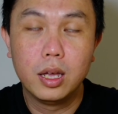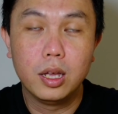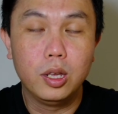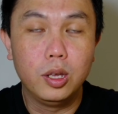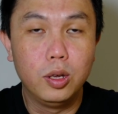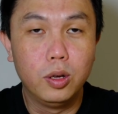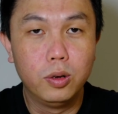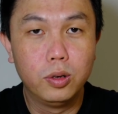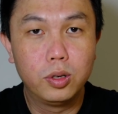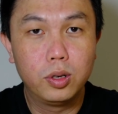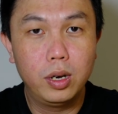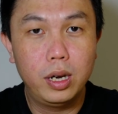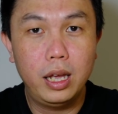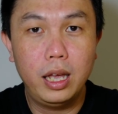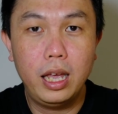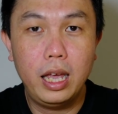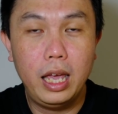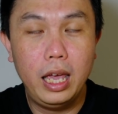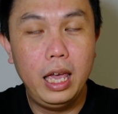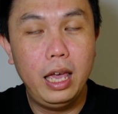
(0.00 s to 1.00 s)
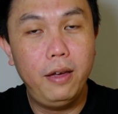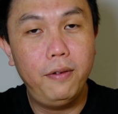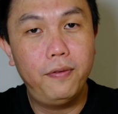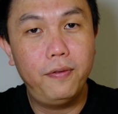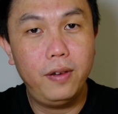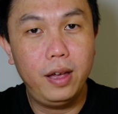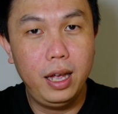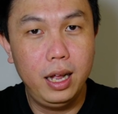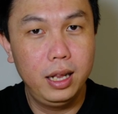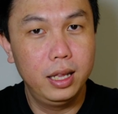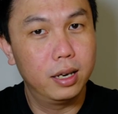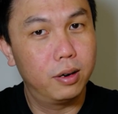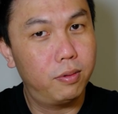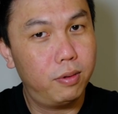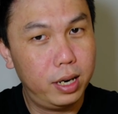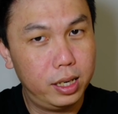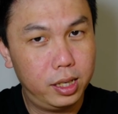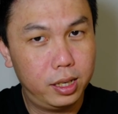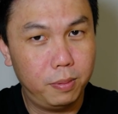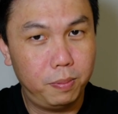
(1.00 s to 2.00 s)
Usually if in the
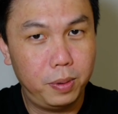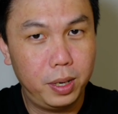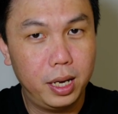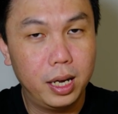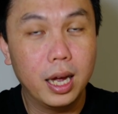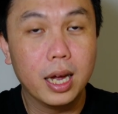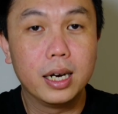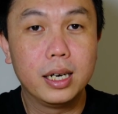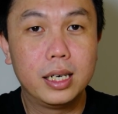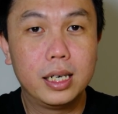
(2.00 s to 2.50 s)
recipe